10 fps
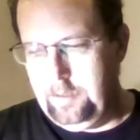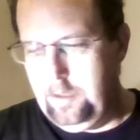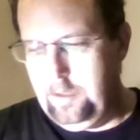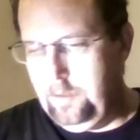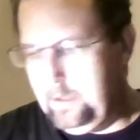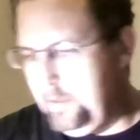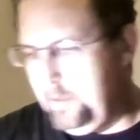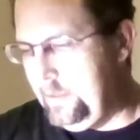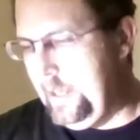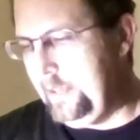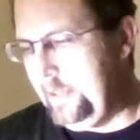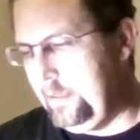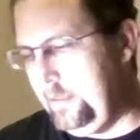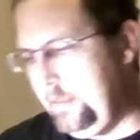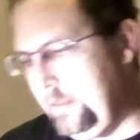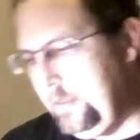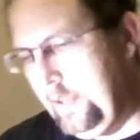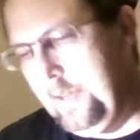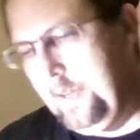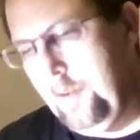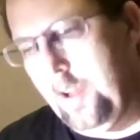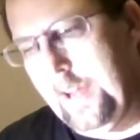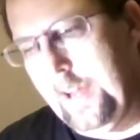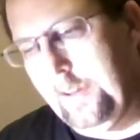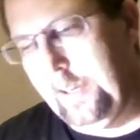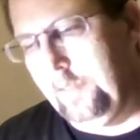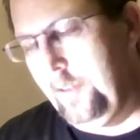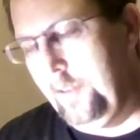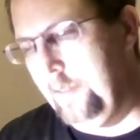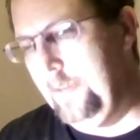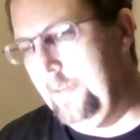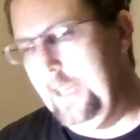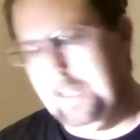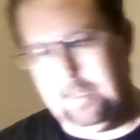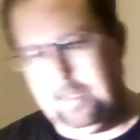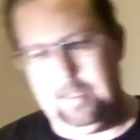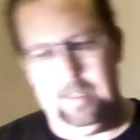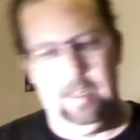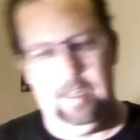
Let's lay them all out here in front of me and see